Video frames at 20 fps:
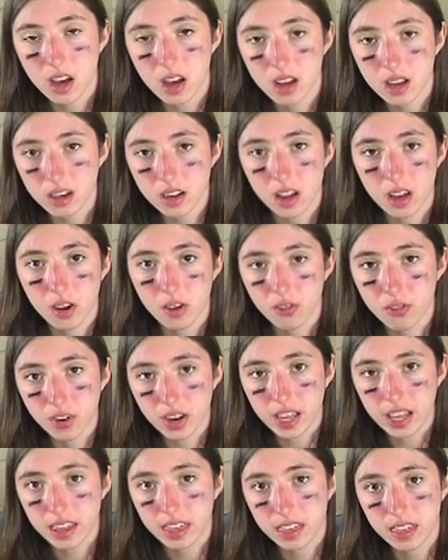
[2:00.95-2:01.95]
on a
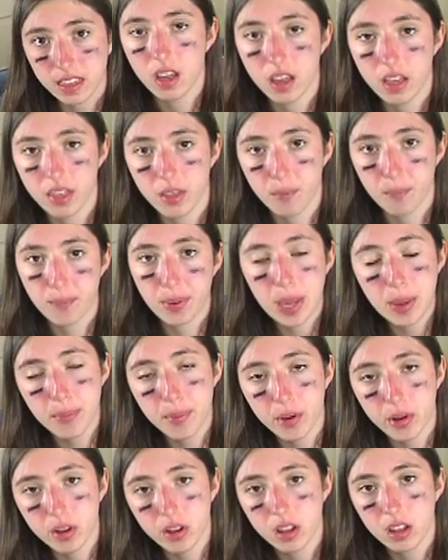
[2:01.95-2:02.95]
wreath, and
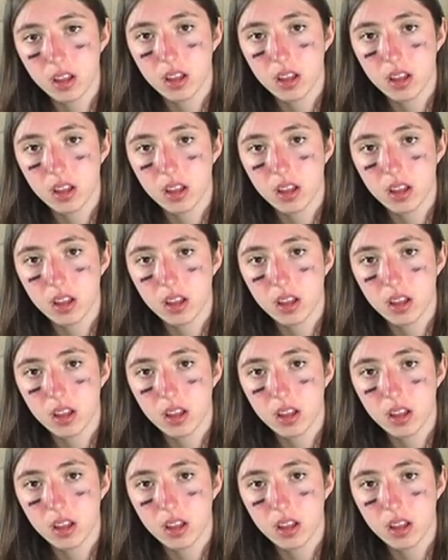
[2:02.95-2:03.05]
people,